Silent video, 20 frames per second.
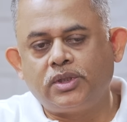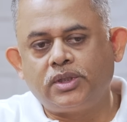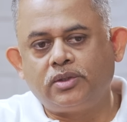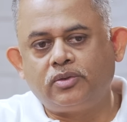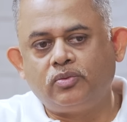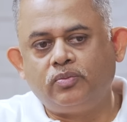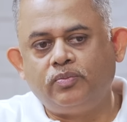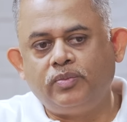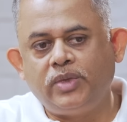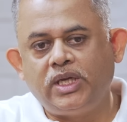
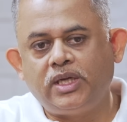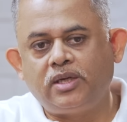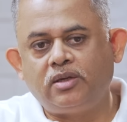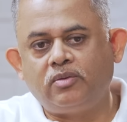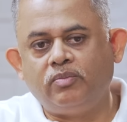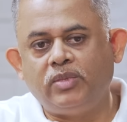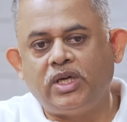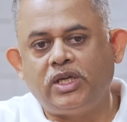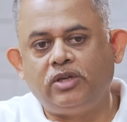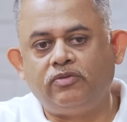make
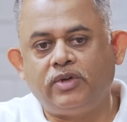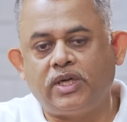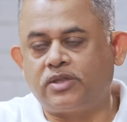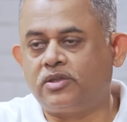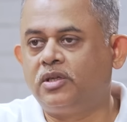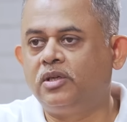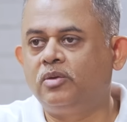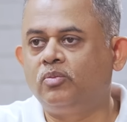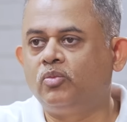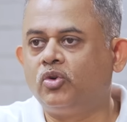
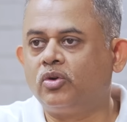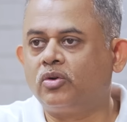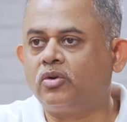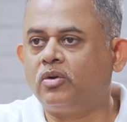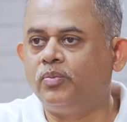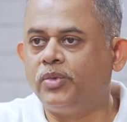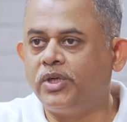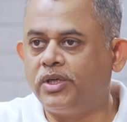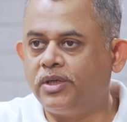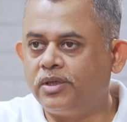manufacturing more
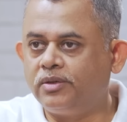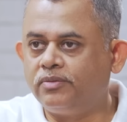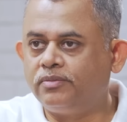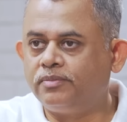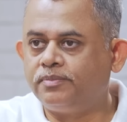competitive,